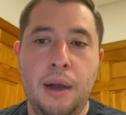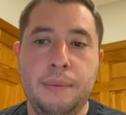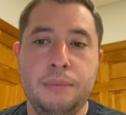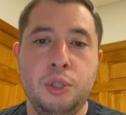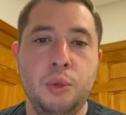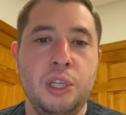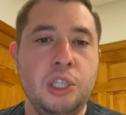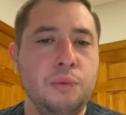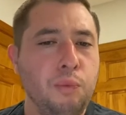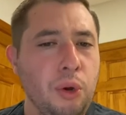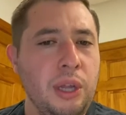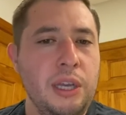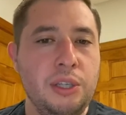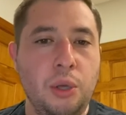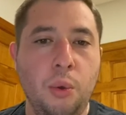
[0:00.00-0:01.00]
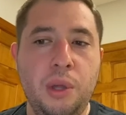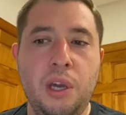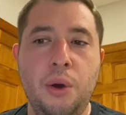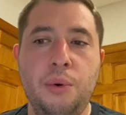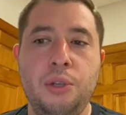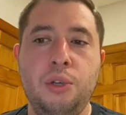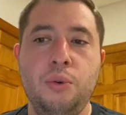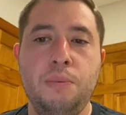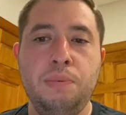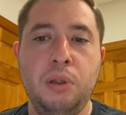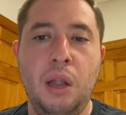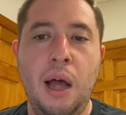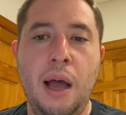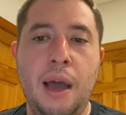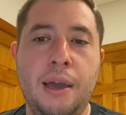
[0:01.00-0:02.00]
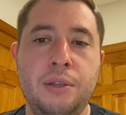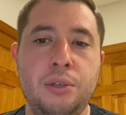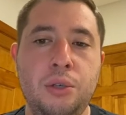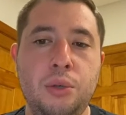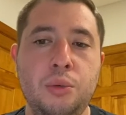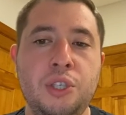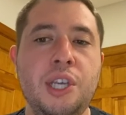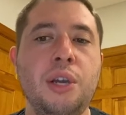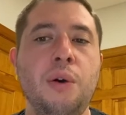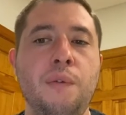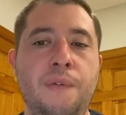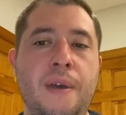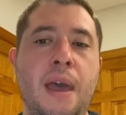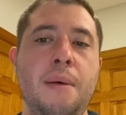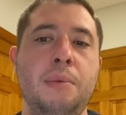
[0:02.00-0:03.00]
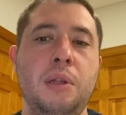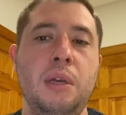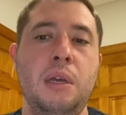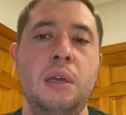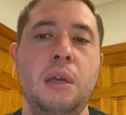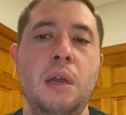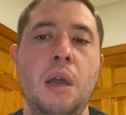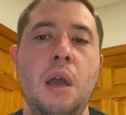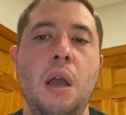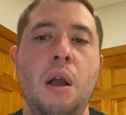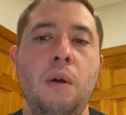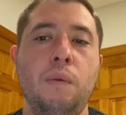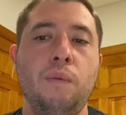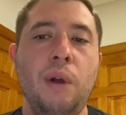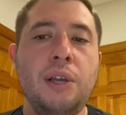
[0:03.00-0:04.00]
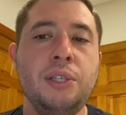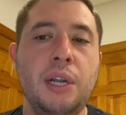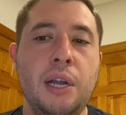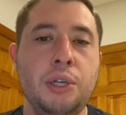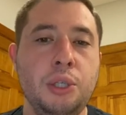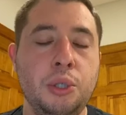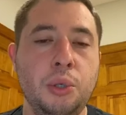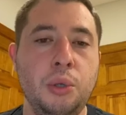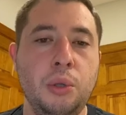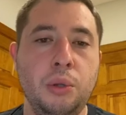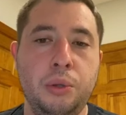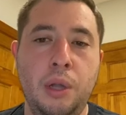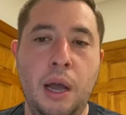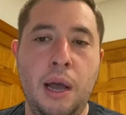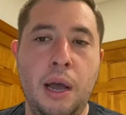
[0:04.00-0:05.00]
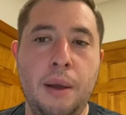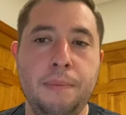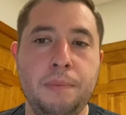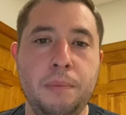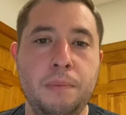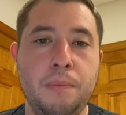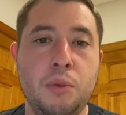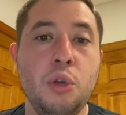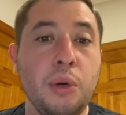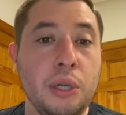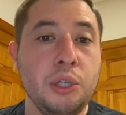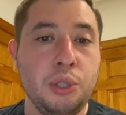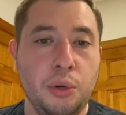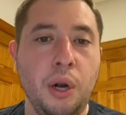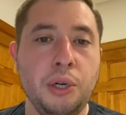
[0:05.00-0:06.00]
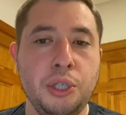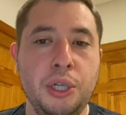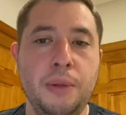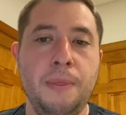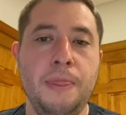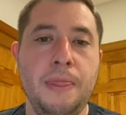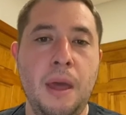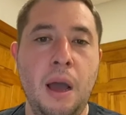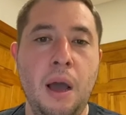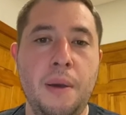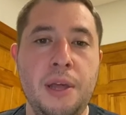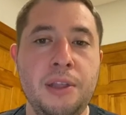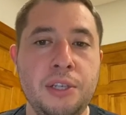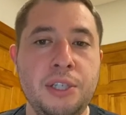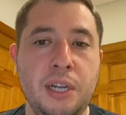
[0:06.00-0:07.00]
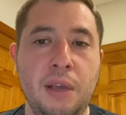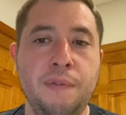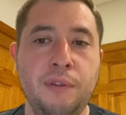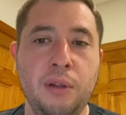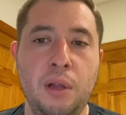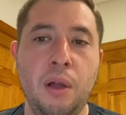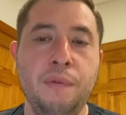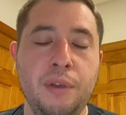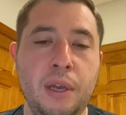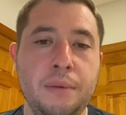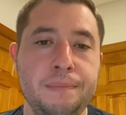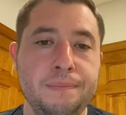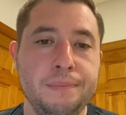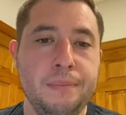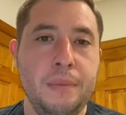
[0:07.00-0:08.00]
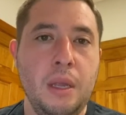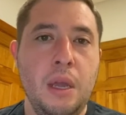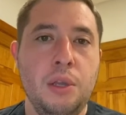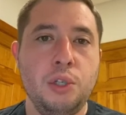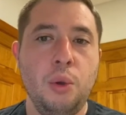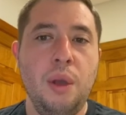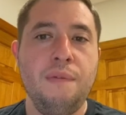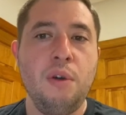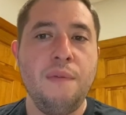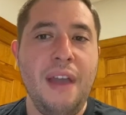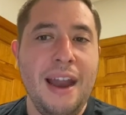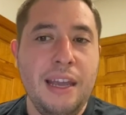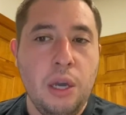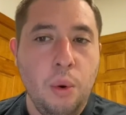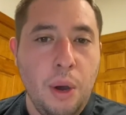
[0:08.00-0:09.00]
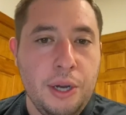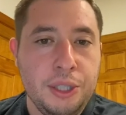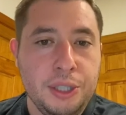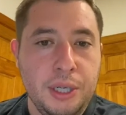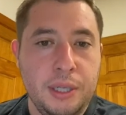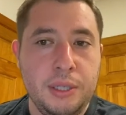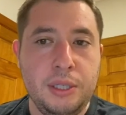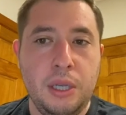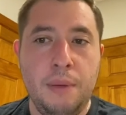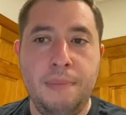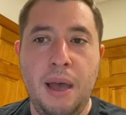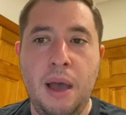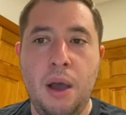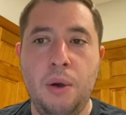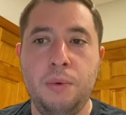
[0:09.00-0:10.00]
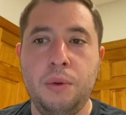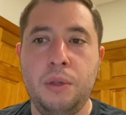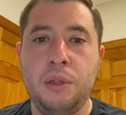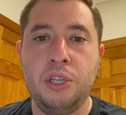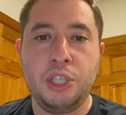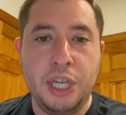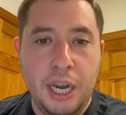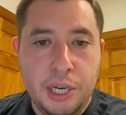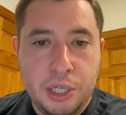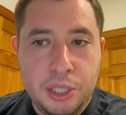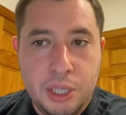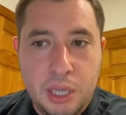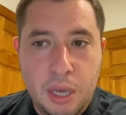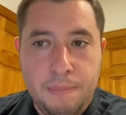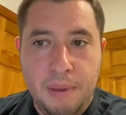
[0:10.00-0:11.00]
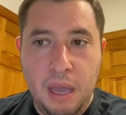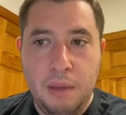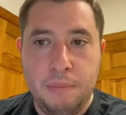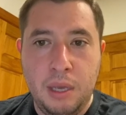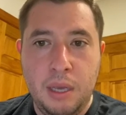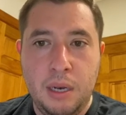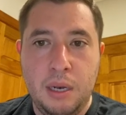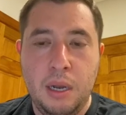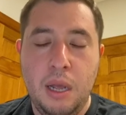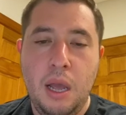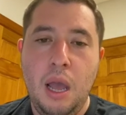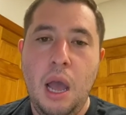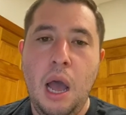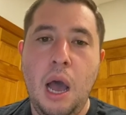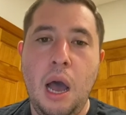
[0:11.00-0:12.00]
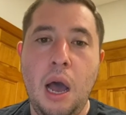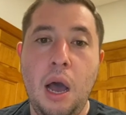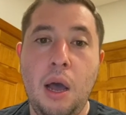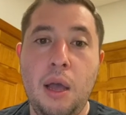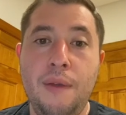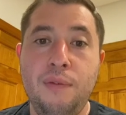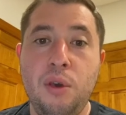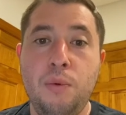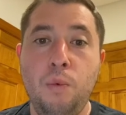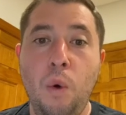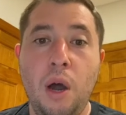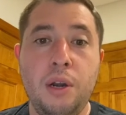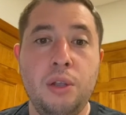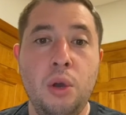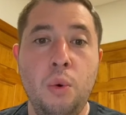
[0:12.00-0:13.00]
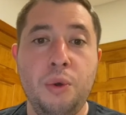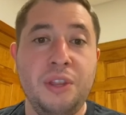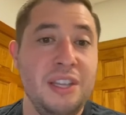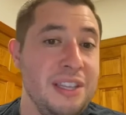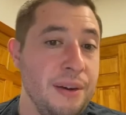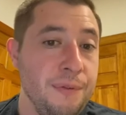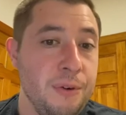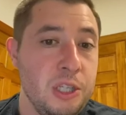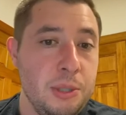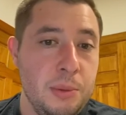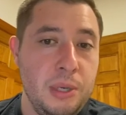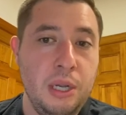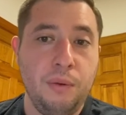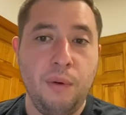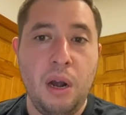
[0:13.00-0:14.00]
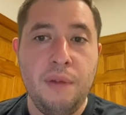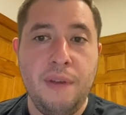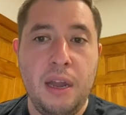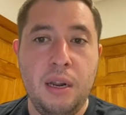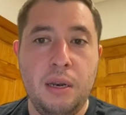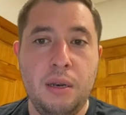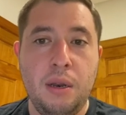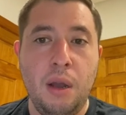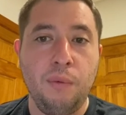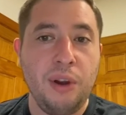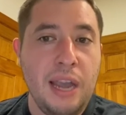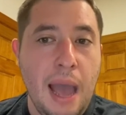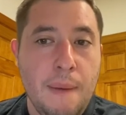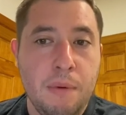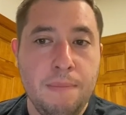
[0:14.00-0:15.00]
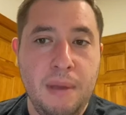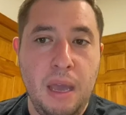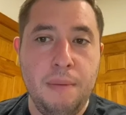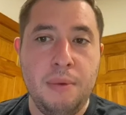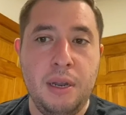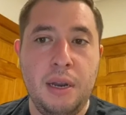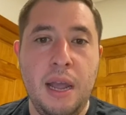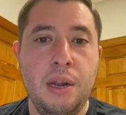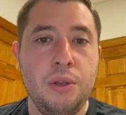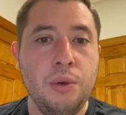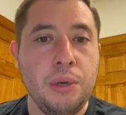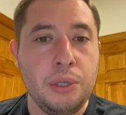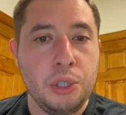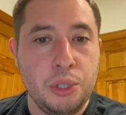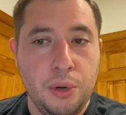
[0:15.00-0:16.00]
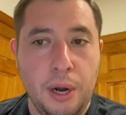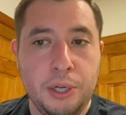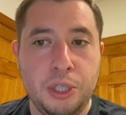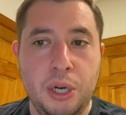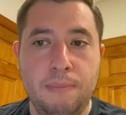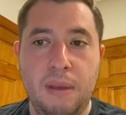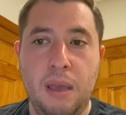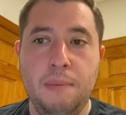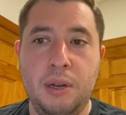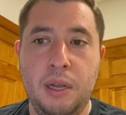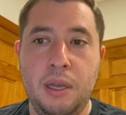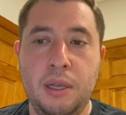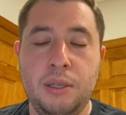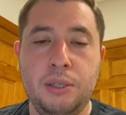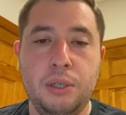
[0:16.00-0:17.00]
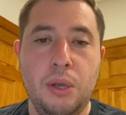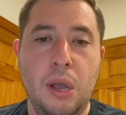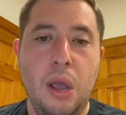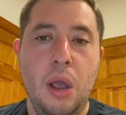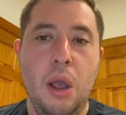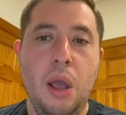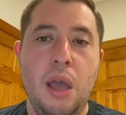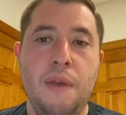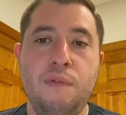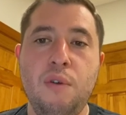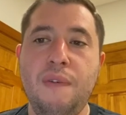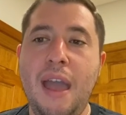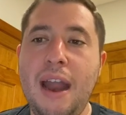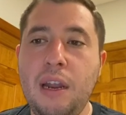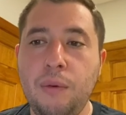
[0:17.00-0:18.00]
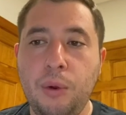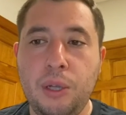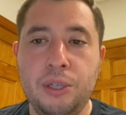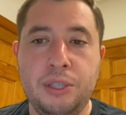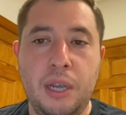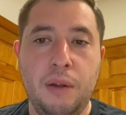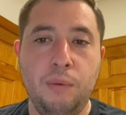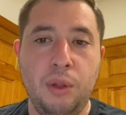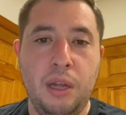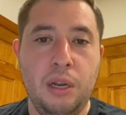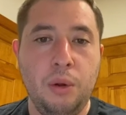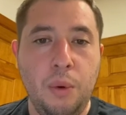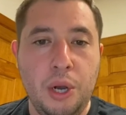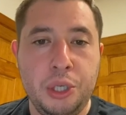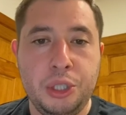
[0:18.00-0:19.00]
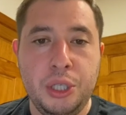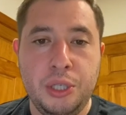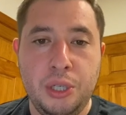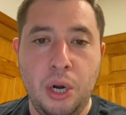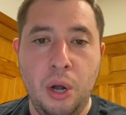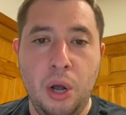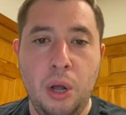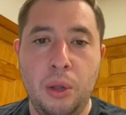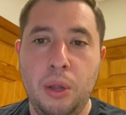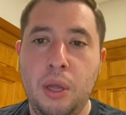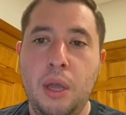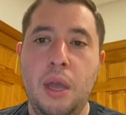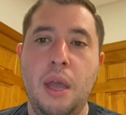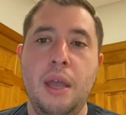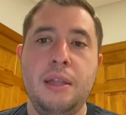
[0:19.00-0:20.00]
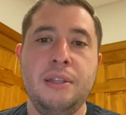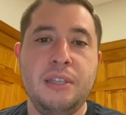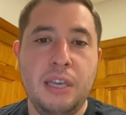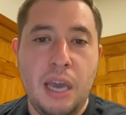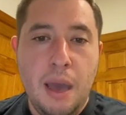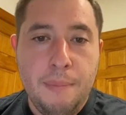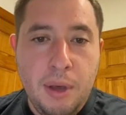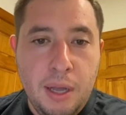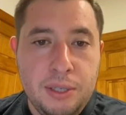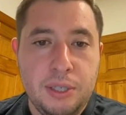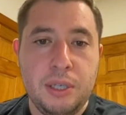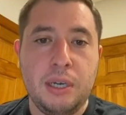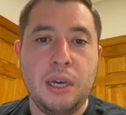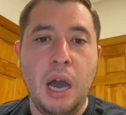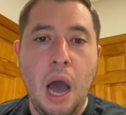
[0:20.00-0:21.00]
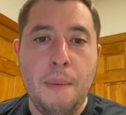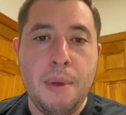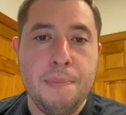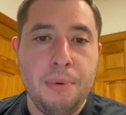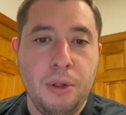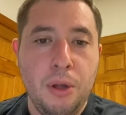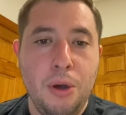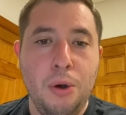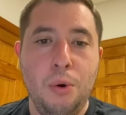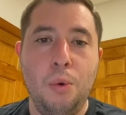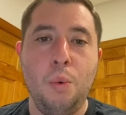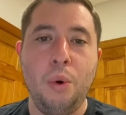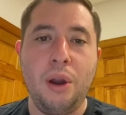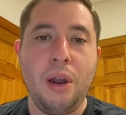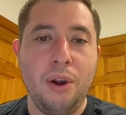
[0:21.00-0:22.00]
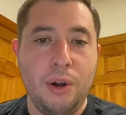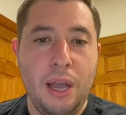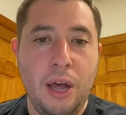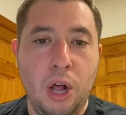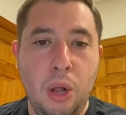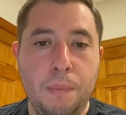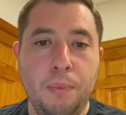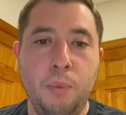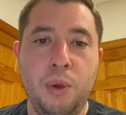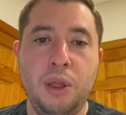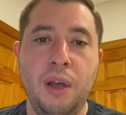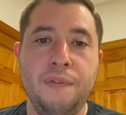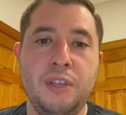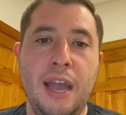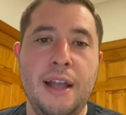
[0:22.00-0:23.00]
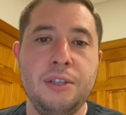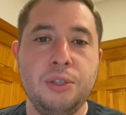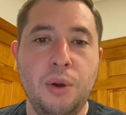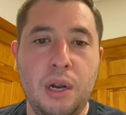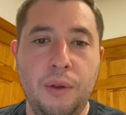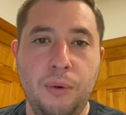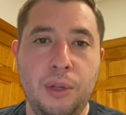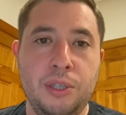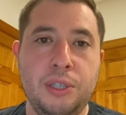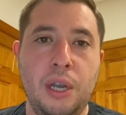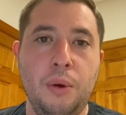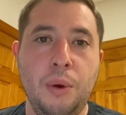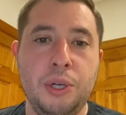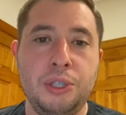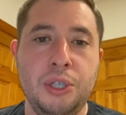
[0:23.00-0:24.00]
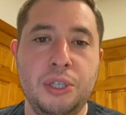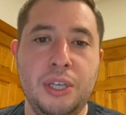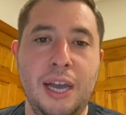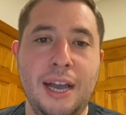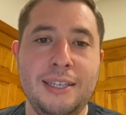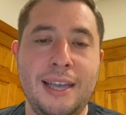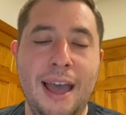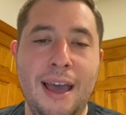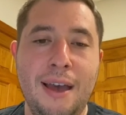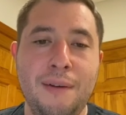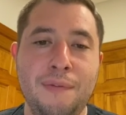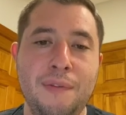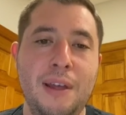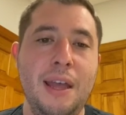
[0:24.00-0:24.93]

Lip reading: So this really is only going to apply to single-family residential new construction in the city of Philadelphia. So if you have any questions about the changes in the abatement, if you want to know what the difference between a rehab abatement and a new construction abatement is, if you have any real estate related questions at all, DM us, comment below. We're here to help. We'd love to answer any real estate questions you guys have.